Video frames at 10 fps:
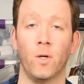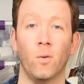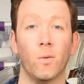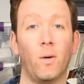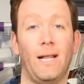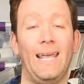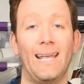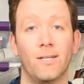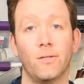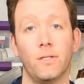We want to
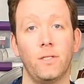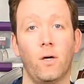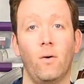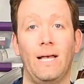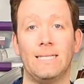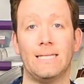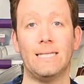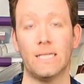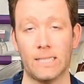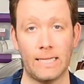handle the dough as
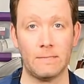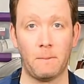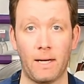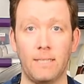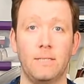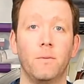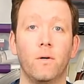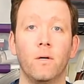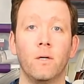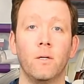little as possible